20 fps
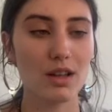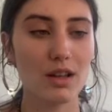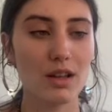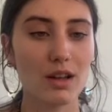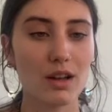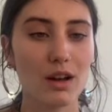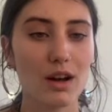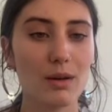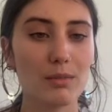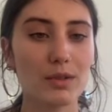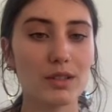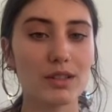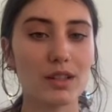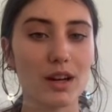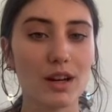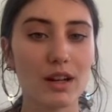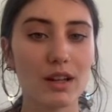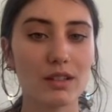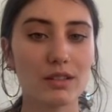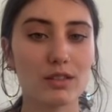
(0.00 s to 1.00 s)
Common
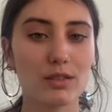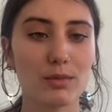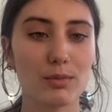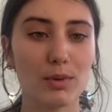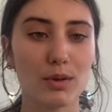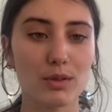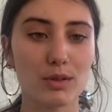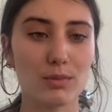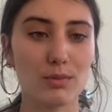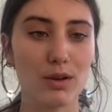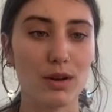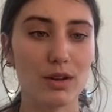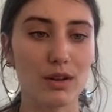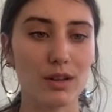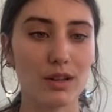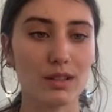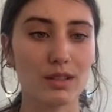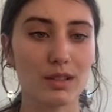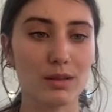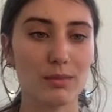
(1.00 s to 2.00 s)
targets of
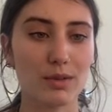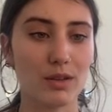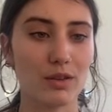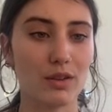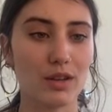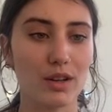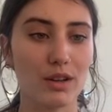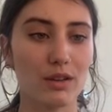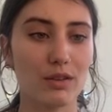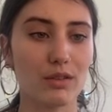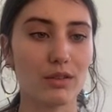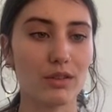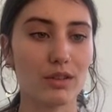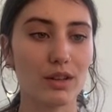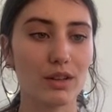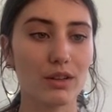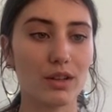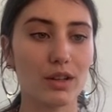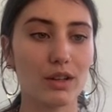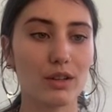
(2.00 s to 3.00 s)
postmodernism and critical
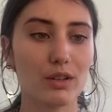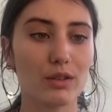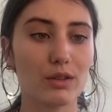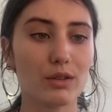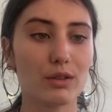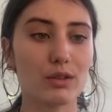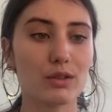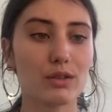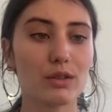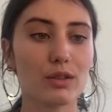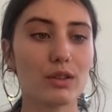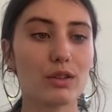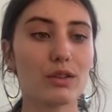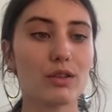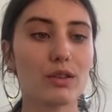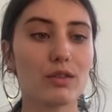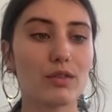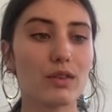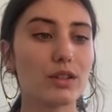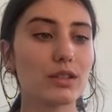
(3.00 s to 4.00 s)
theory include
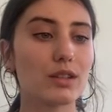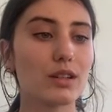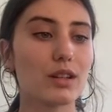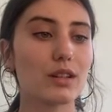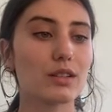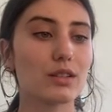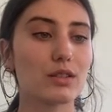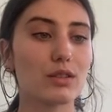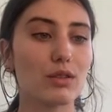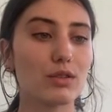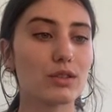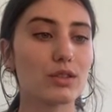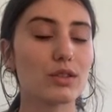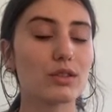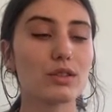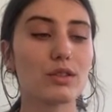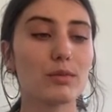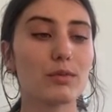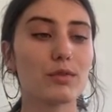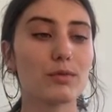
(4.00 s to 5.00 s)
universalist
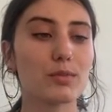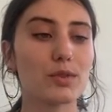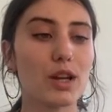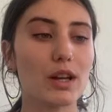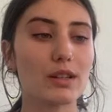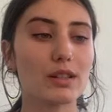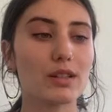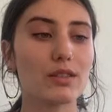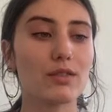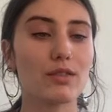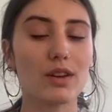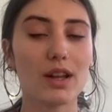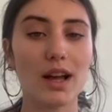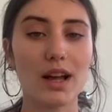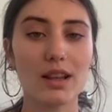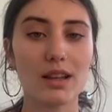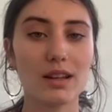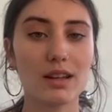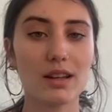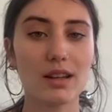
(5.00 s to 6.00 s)
notions of objective
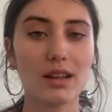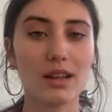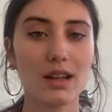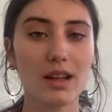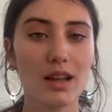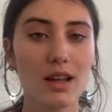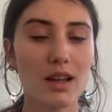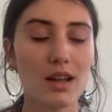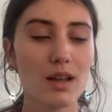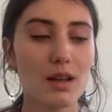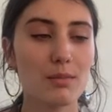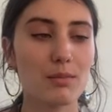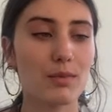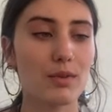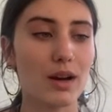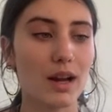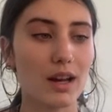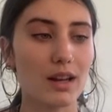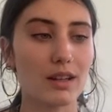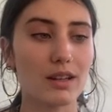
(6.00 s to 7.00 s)
reality,
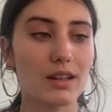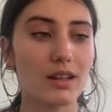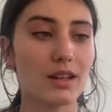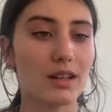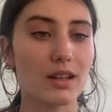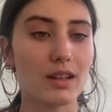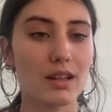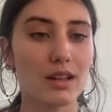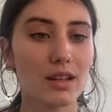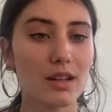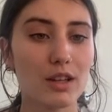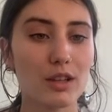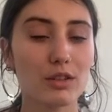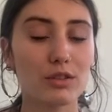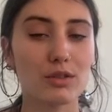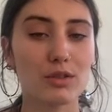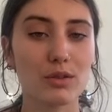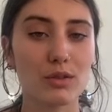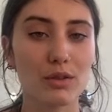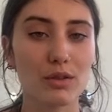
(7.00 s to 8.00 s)
morality,
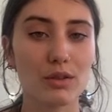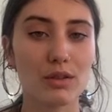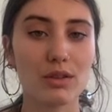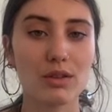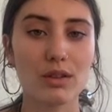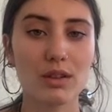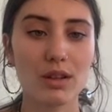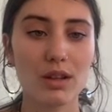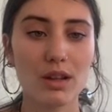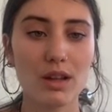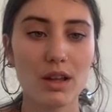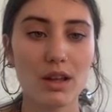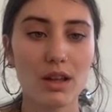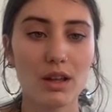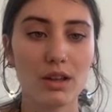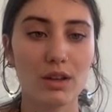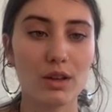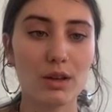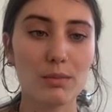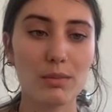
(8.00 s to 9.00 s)
truth,
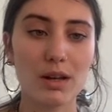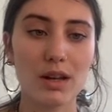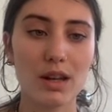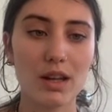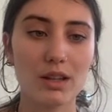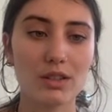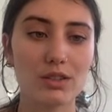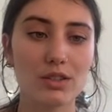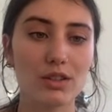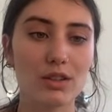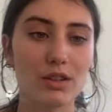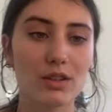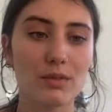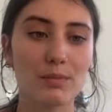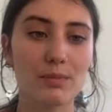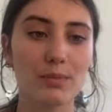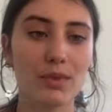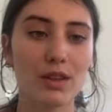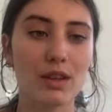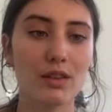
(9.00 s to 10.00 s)
human nature,
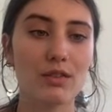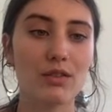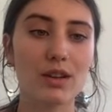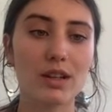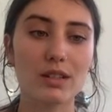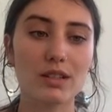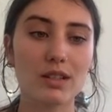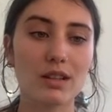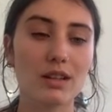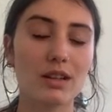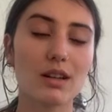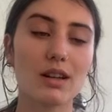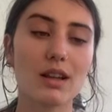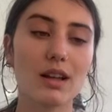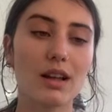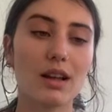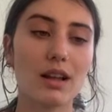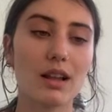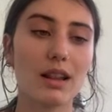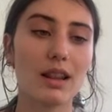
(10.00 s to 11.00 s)
reason,
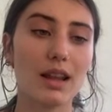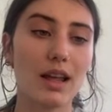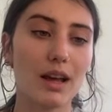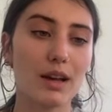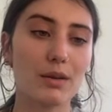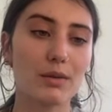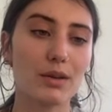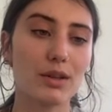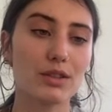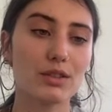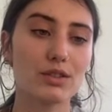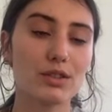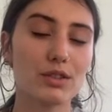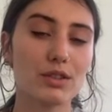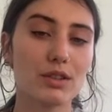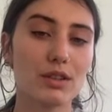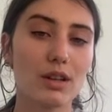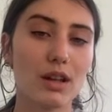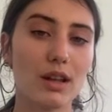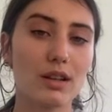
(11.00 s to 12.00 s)
language,
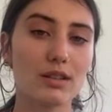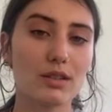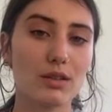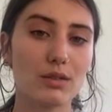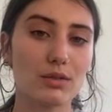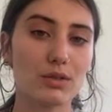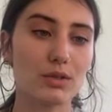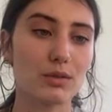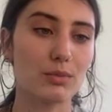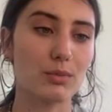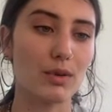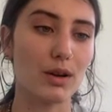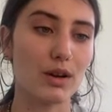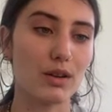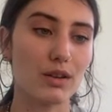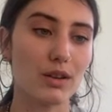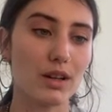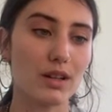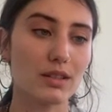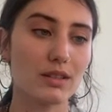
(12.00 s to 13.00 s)
and social
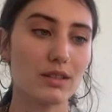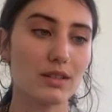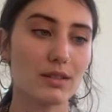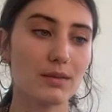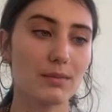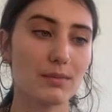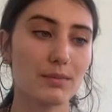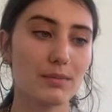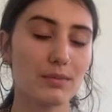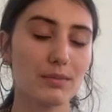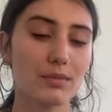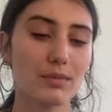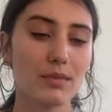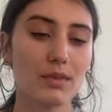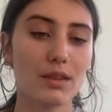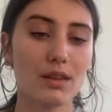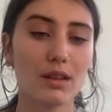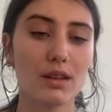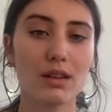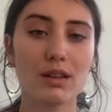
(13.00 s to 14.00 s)
progress.
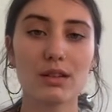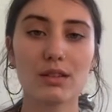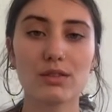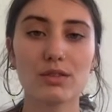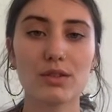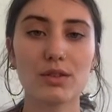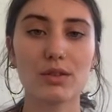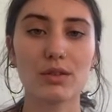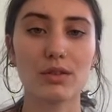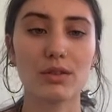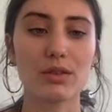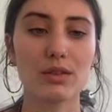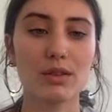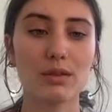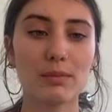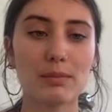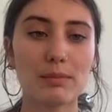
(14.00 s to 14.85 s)
Truth.